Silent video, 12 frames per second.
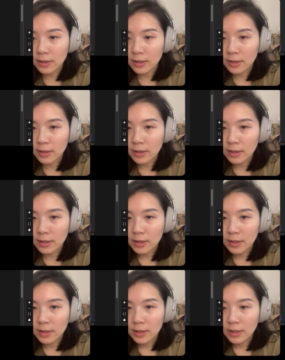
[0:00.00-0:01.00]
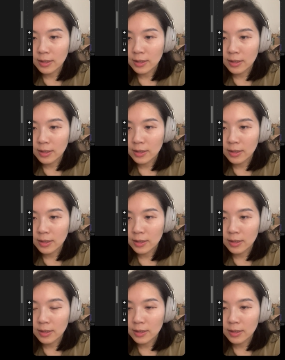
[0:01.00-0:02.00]

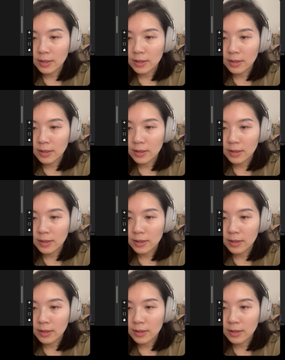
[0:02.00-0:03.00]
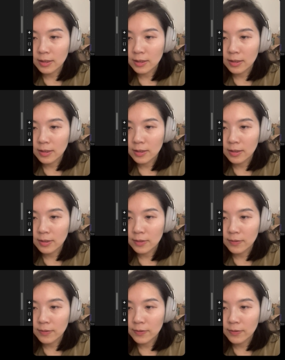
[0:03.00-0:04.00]

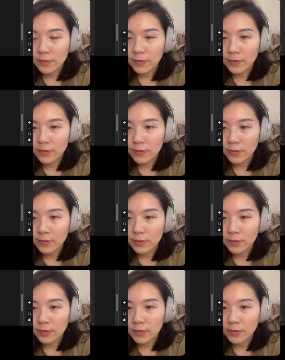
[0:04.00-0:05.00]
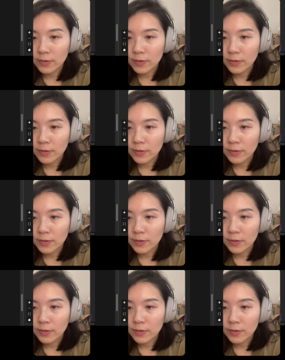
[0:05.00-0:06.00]

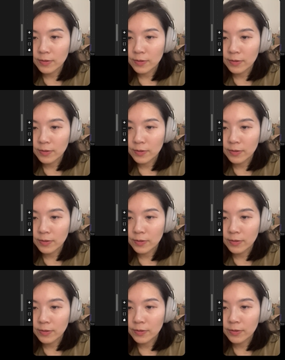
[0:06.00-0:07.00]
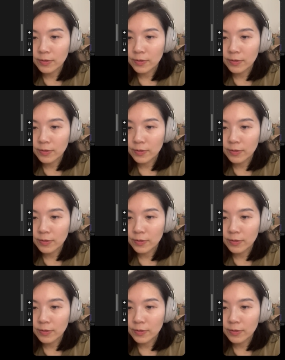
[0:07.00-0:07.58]
[no speech]